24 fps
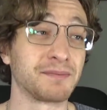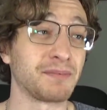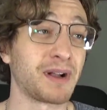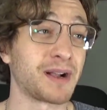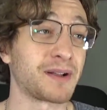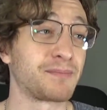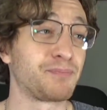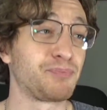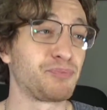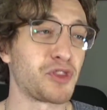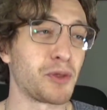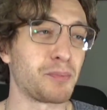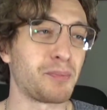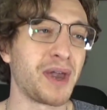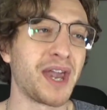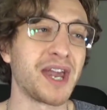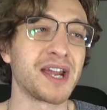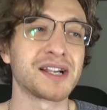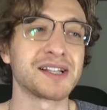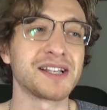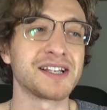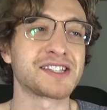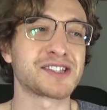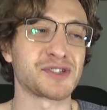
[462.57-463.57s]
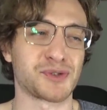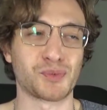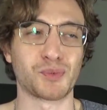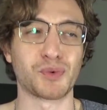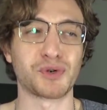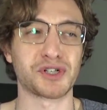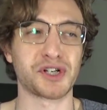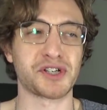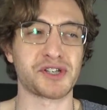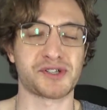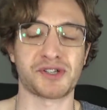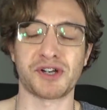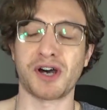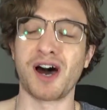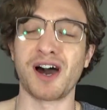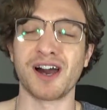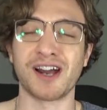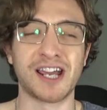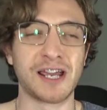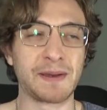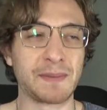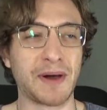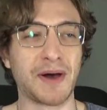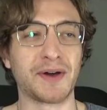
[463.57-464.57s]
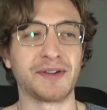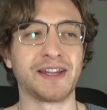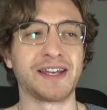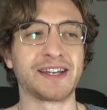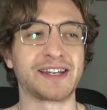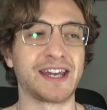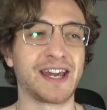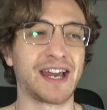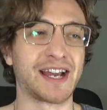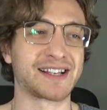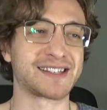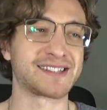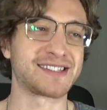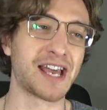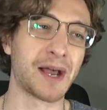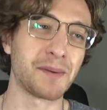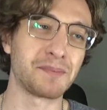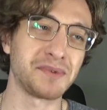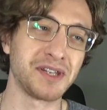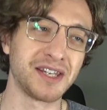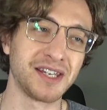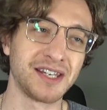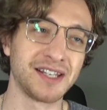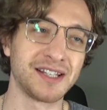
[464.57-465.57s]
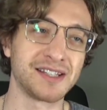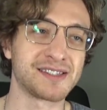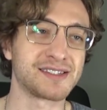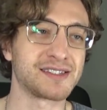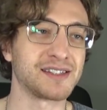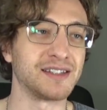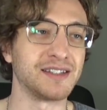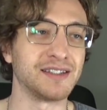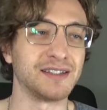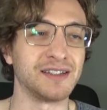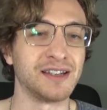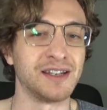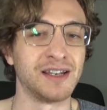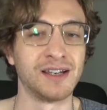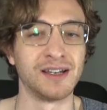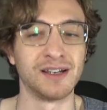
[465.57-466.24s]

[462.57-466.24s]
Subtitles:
Like the panelists were just talking about like acceptance and,